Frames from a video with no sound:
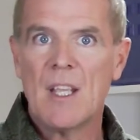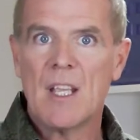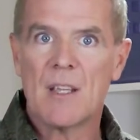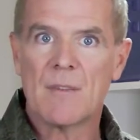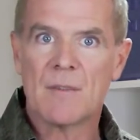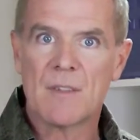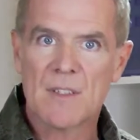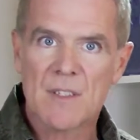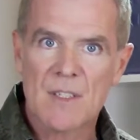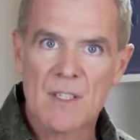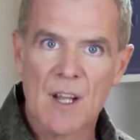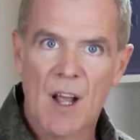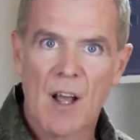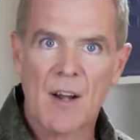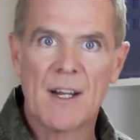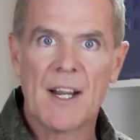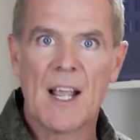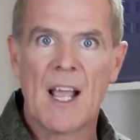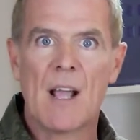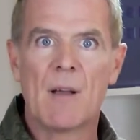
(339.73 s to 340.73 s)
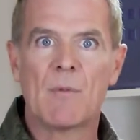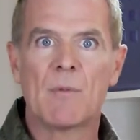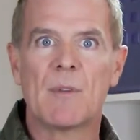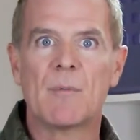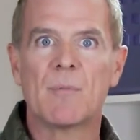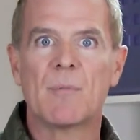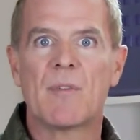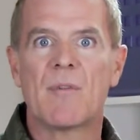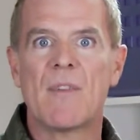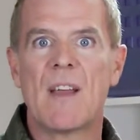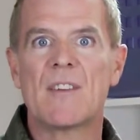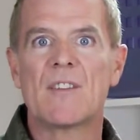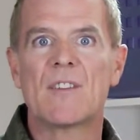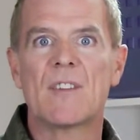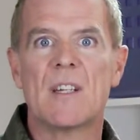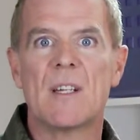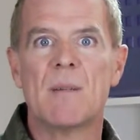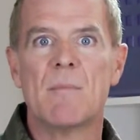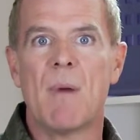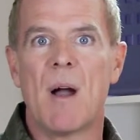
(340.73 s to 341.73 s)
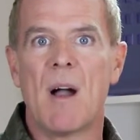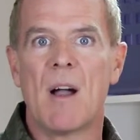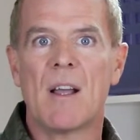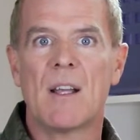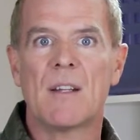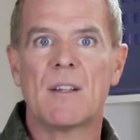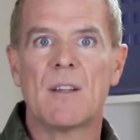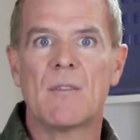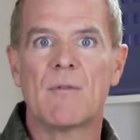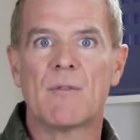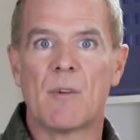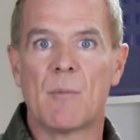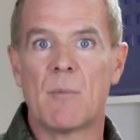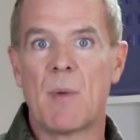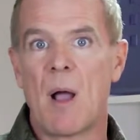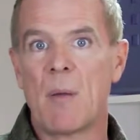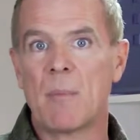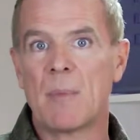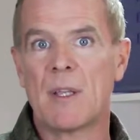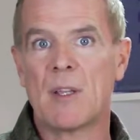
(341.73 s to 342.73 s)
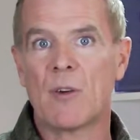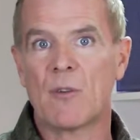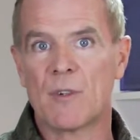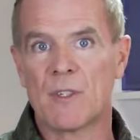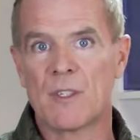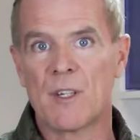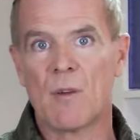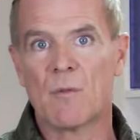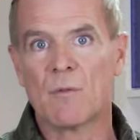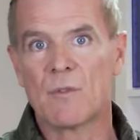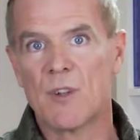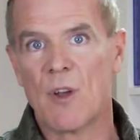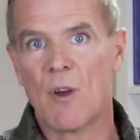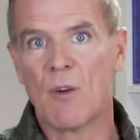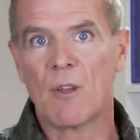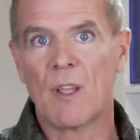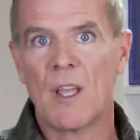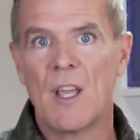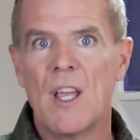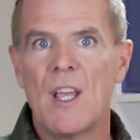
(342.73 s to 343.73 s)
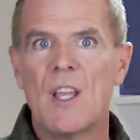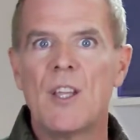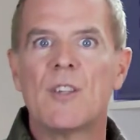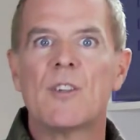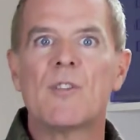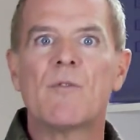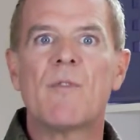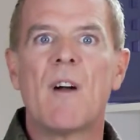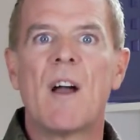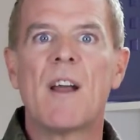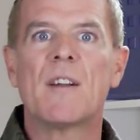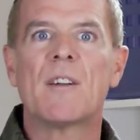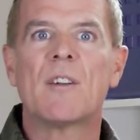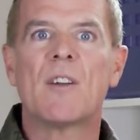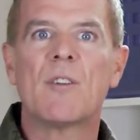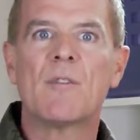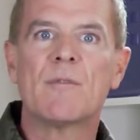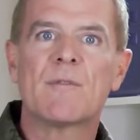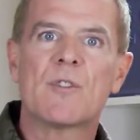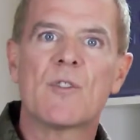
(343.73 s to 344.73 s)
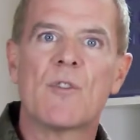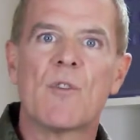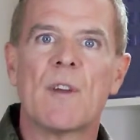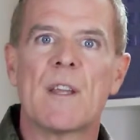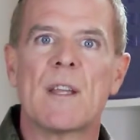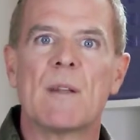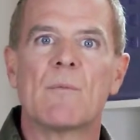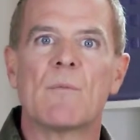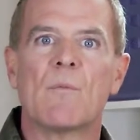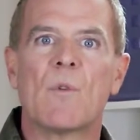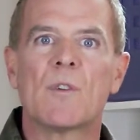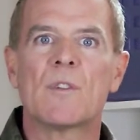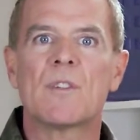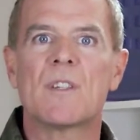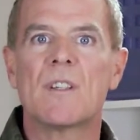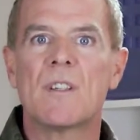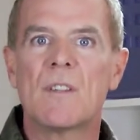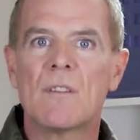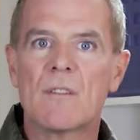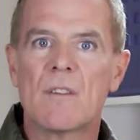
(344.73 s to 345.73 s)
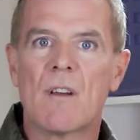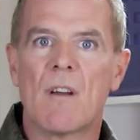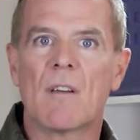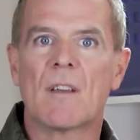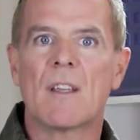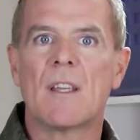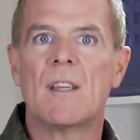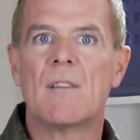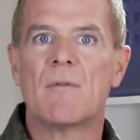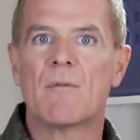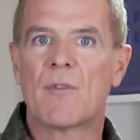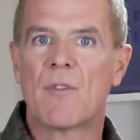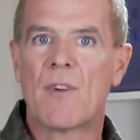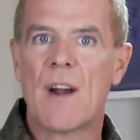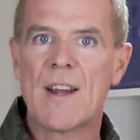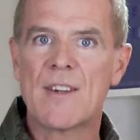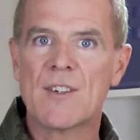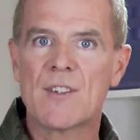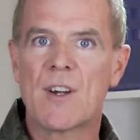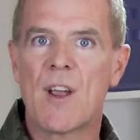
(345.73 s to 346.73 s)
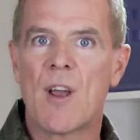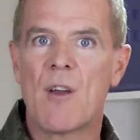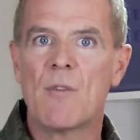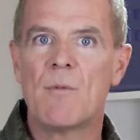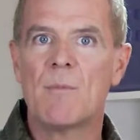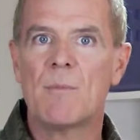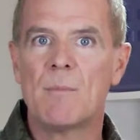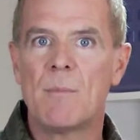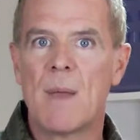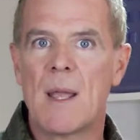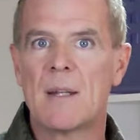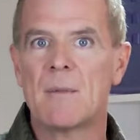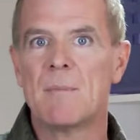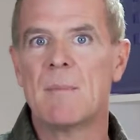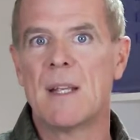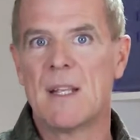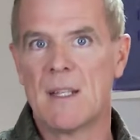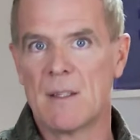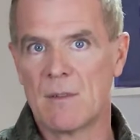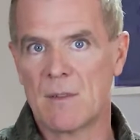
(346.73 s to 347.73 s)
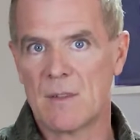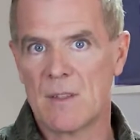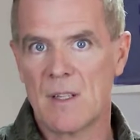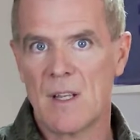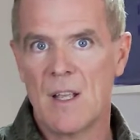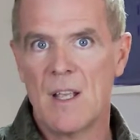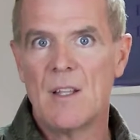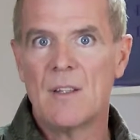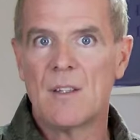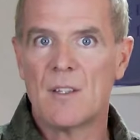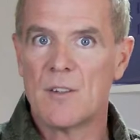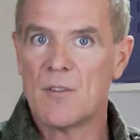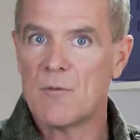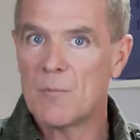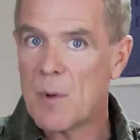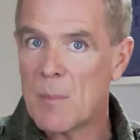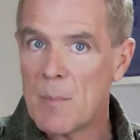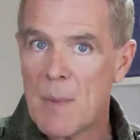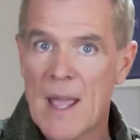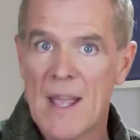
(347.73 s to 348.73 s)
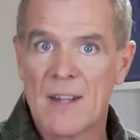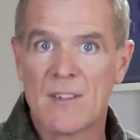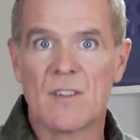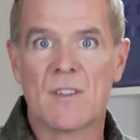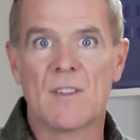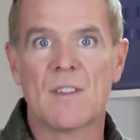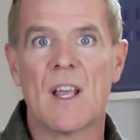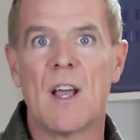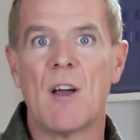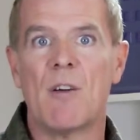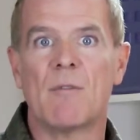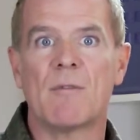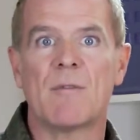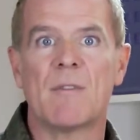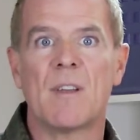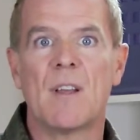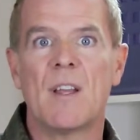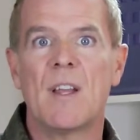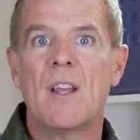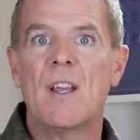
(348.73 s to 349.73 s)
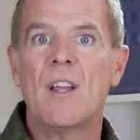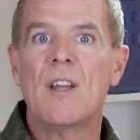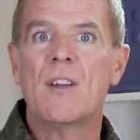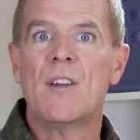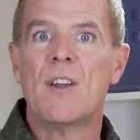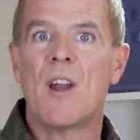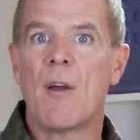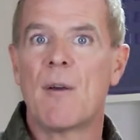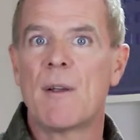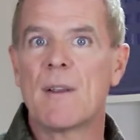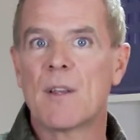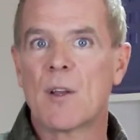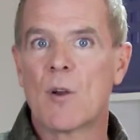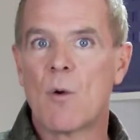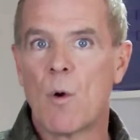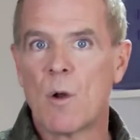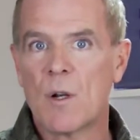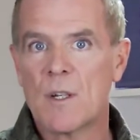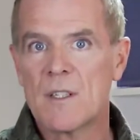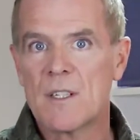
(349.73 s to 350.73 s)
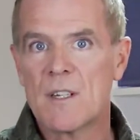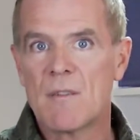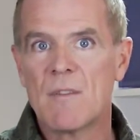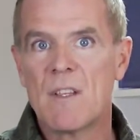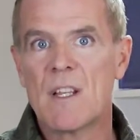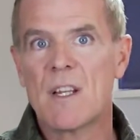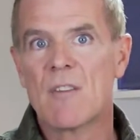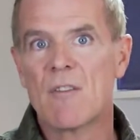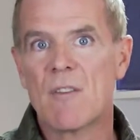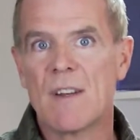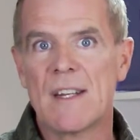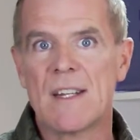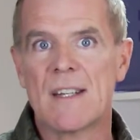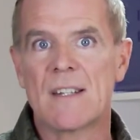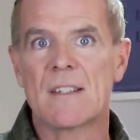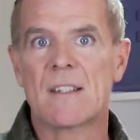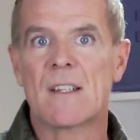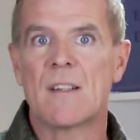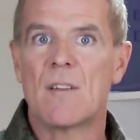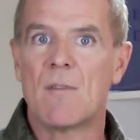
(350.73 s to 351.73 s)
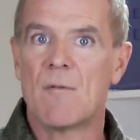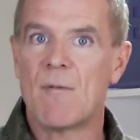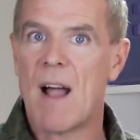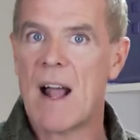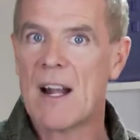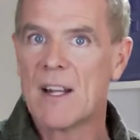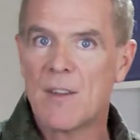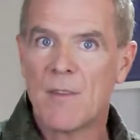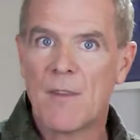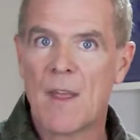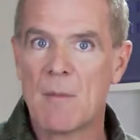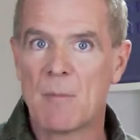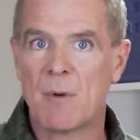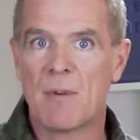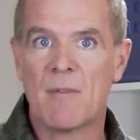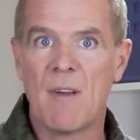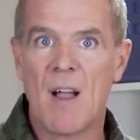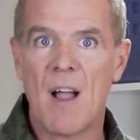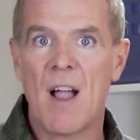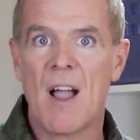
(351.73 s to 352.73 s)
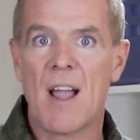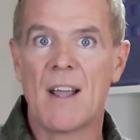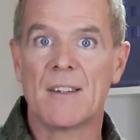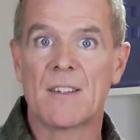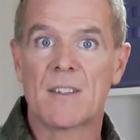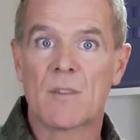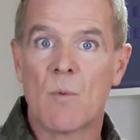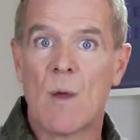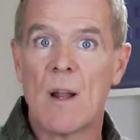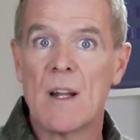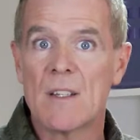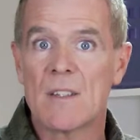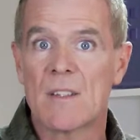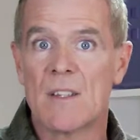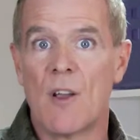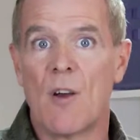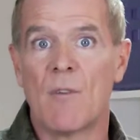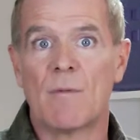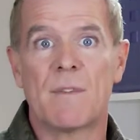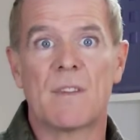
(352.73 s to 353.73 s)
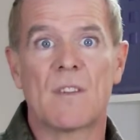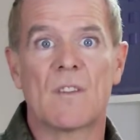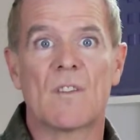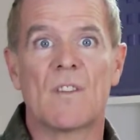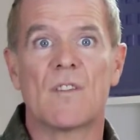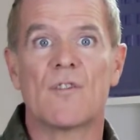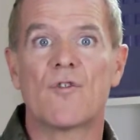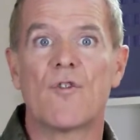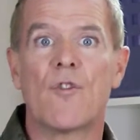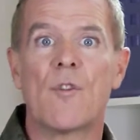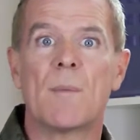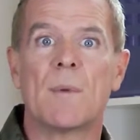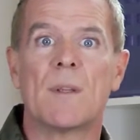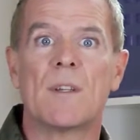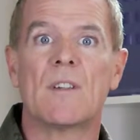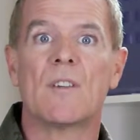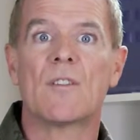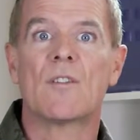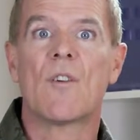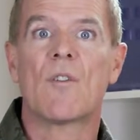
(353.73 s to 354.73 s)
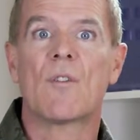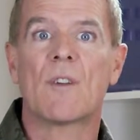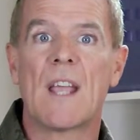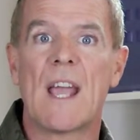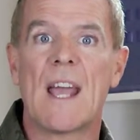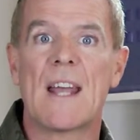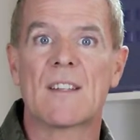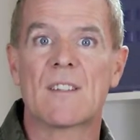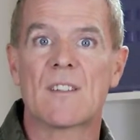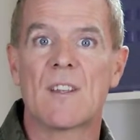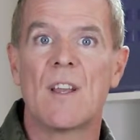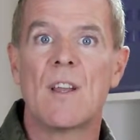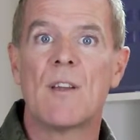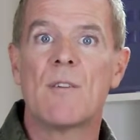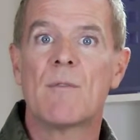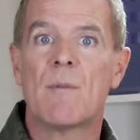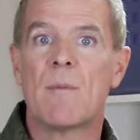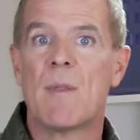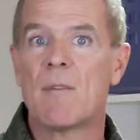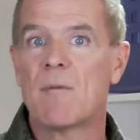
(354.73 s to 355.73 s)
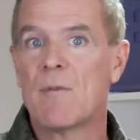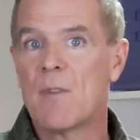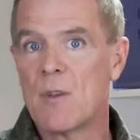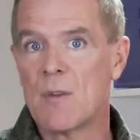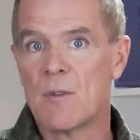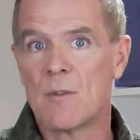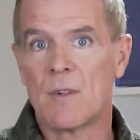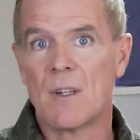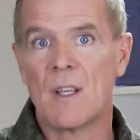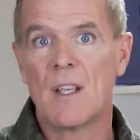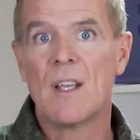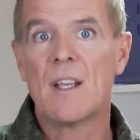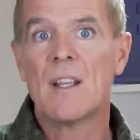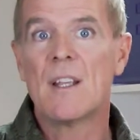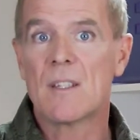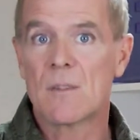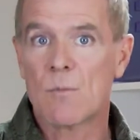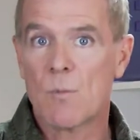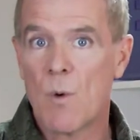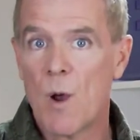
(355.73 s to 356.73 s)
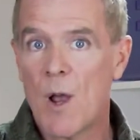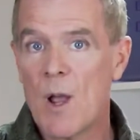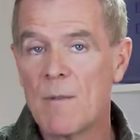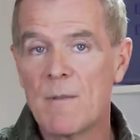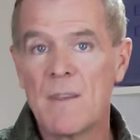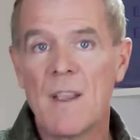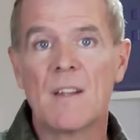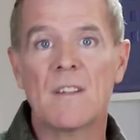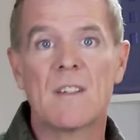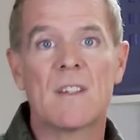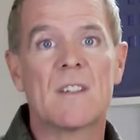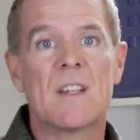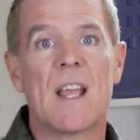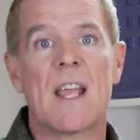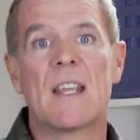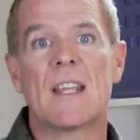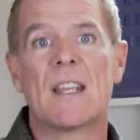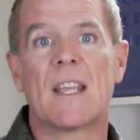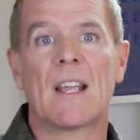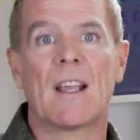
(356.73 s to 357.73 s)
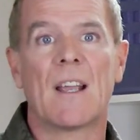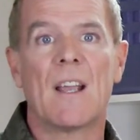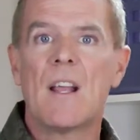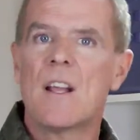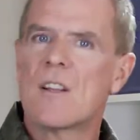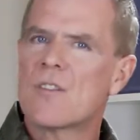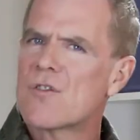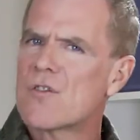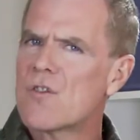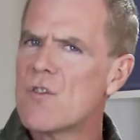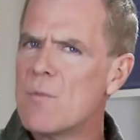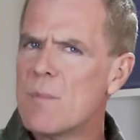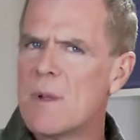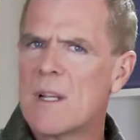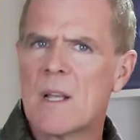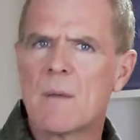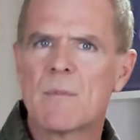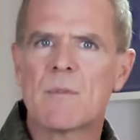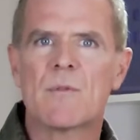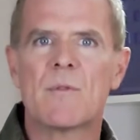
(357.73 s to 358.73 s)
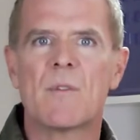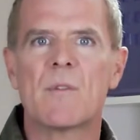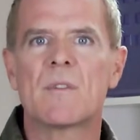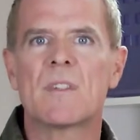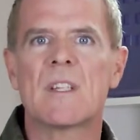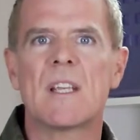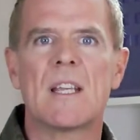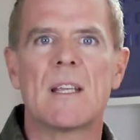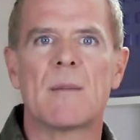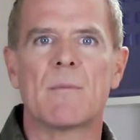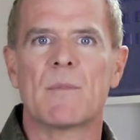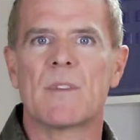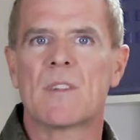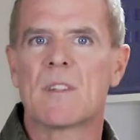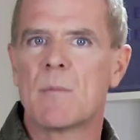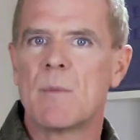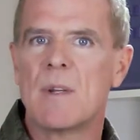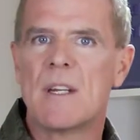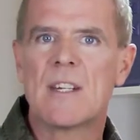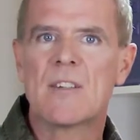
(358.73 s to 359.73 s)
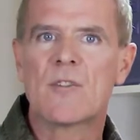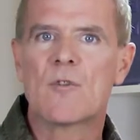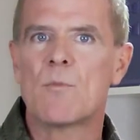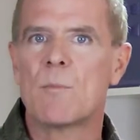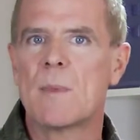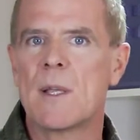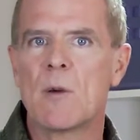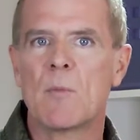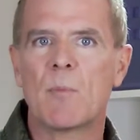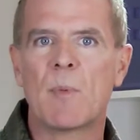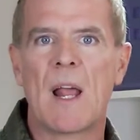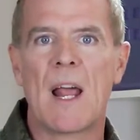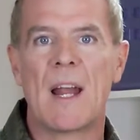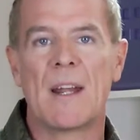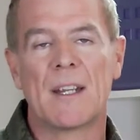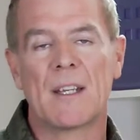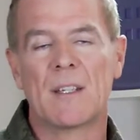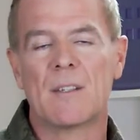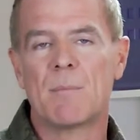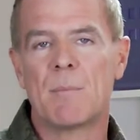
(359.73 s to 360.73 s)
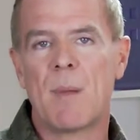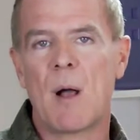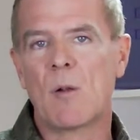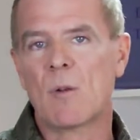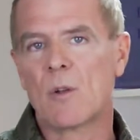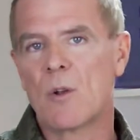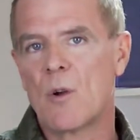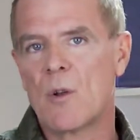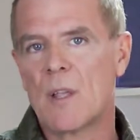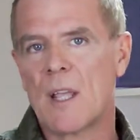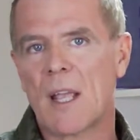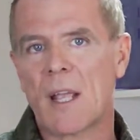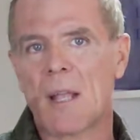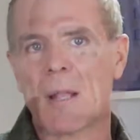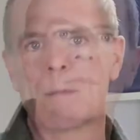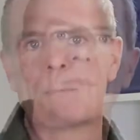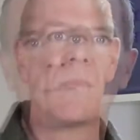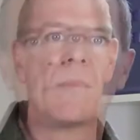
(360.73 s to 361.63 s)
If you're starting out with prevention in mind for a puppy or adult dog, you'll find a lot of joy in watching your dog eat fresh, homemade meals that you've prepared yourself. Knowing the quality of the ingredients and the value they provide, as well as the obvious enjoyment your dog gets from their food, is worth the undertaking and soon becomes routine with some initial meal planning and bulk cooking.